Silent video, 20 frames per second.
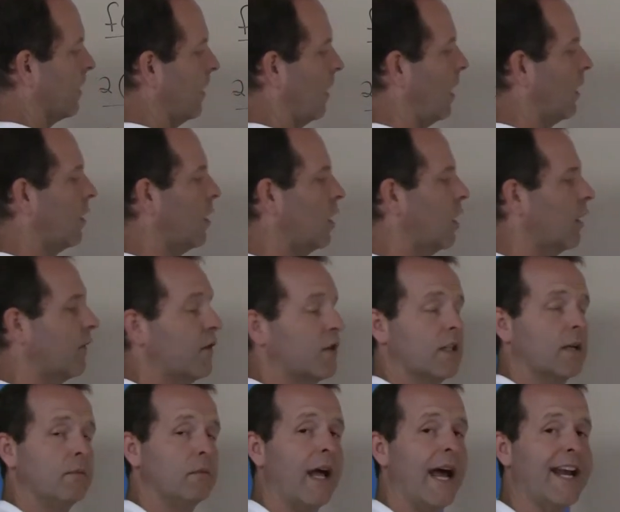I'm going to look for
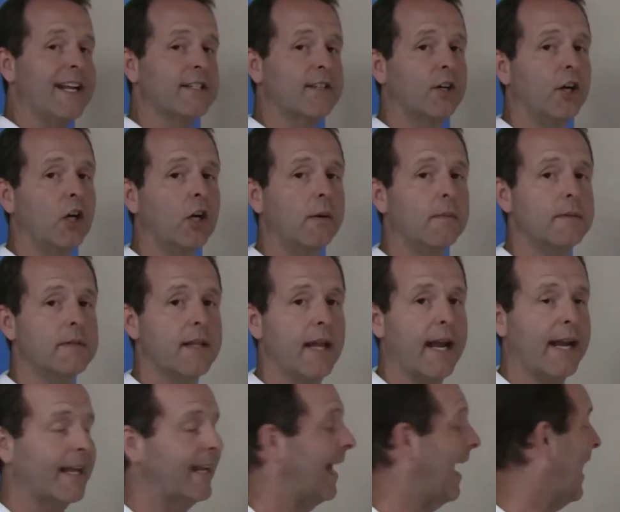some like terms that
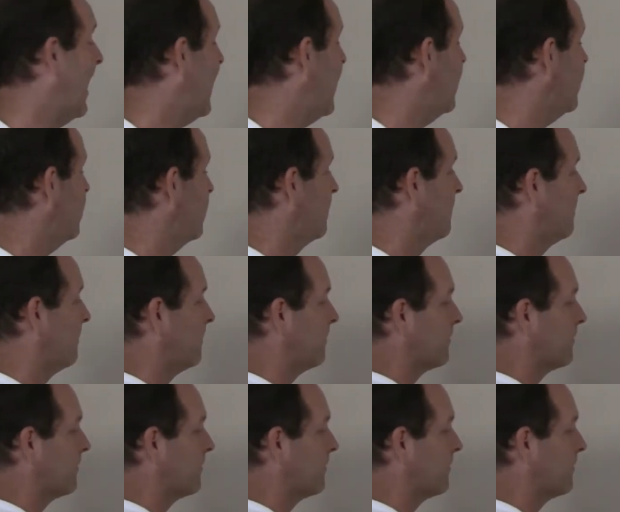I can add.